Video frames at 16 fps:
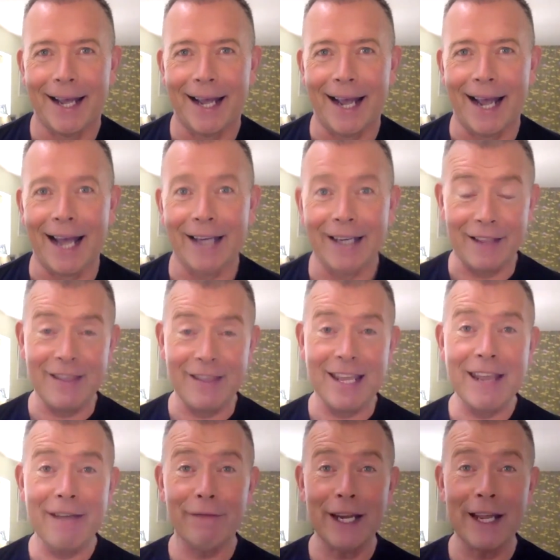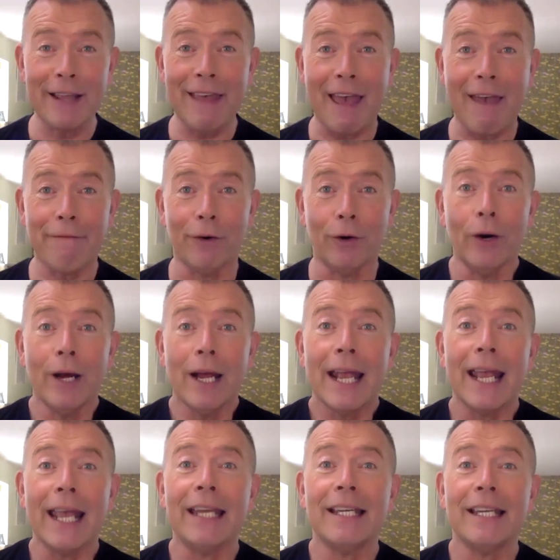And in the evening, therefore,
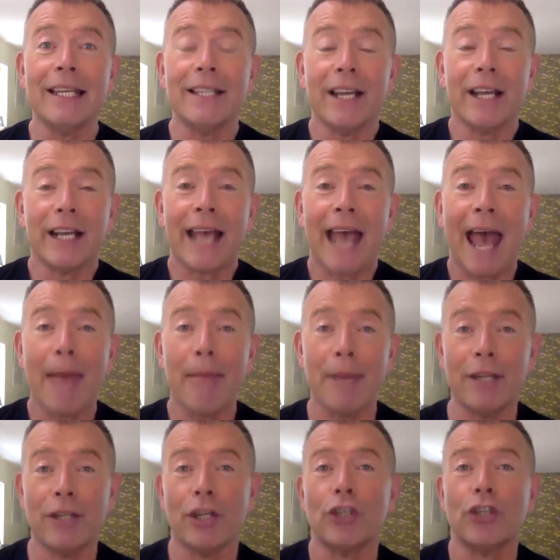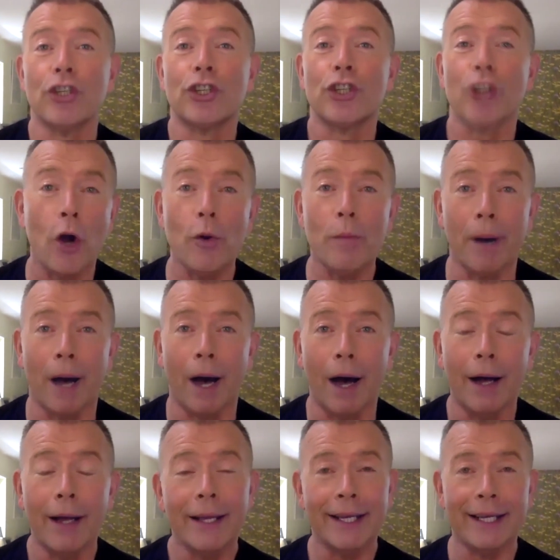it is a cab, it's a show
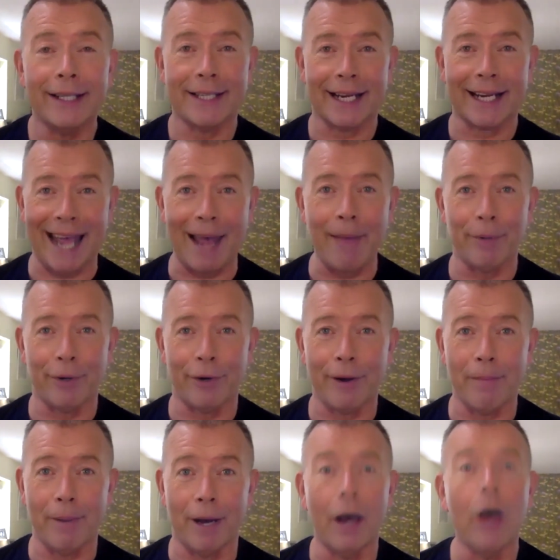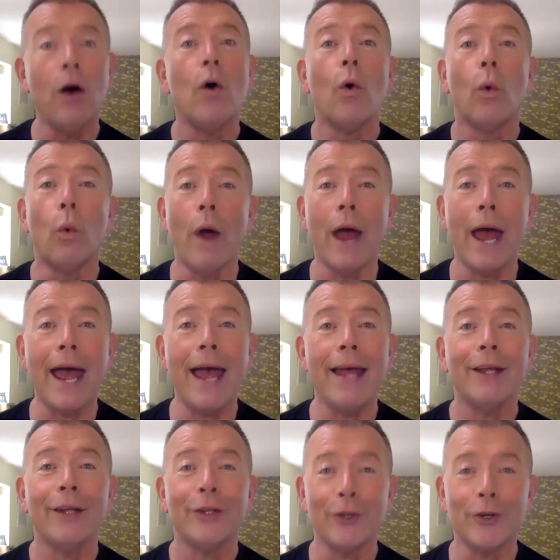bar, it's a cabaret bar where
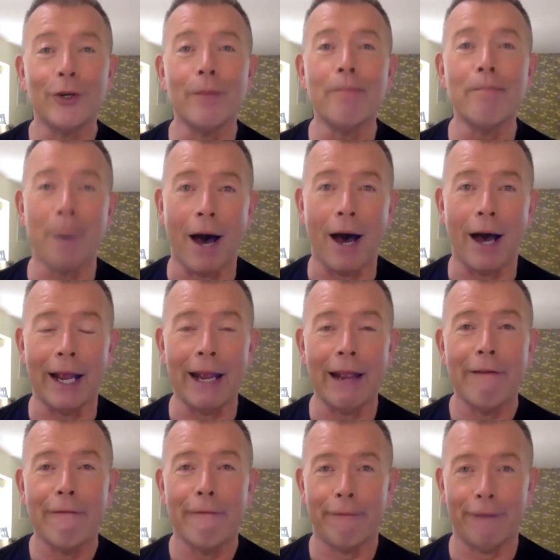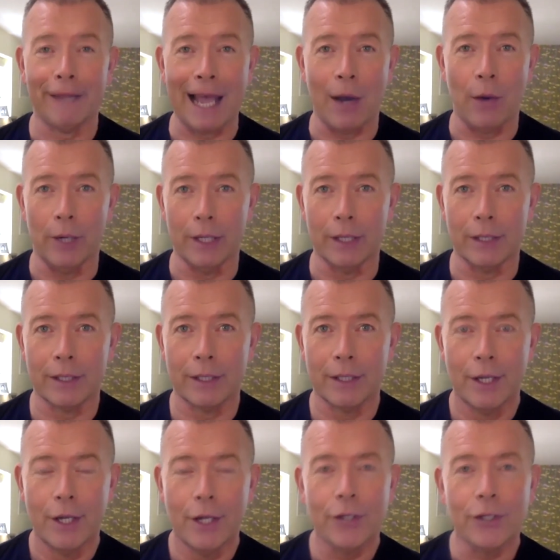you can buy flowers.
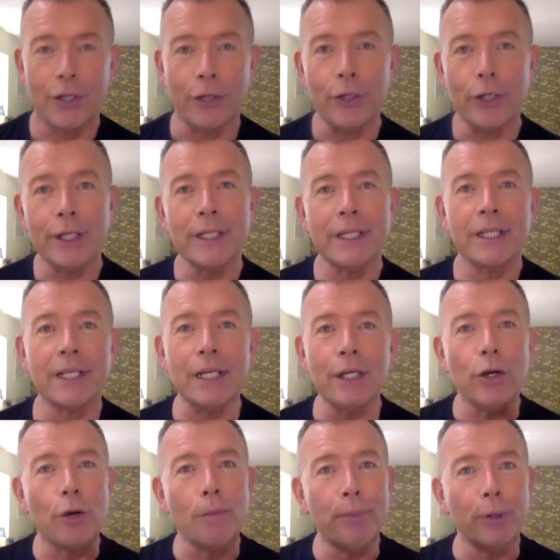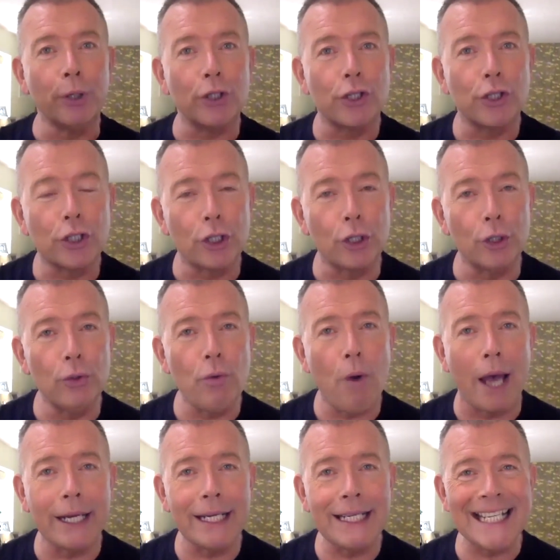So you can see you can put two
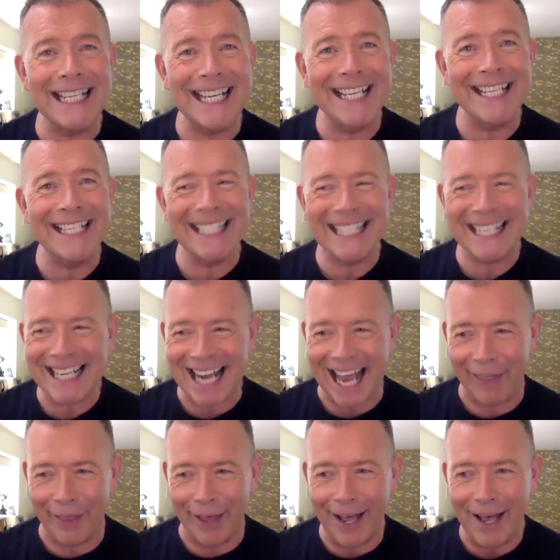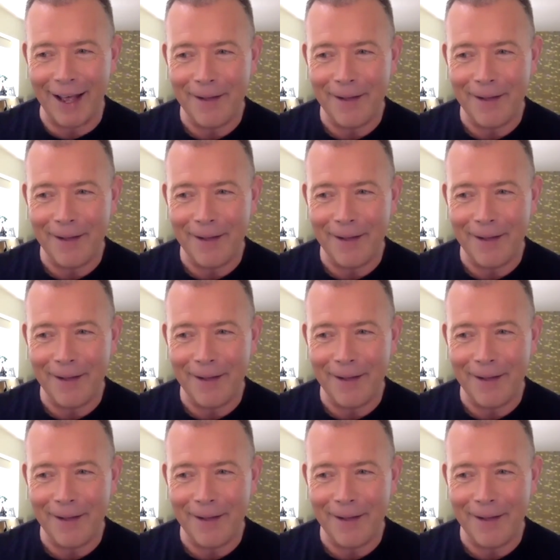ideas together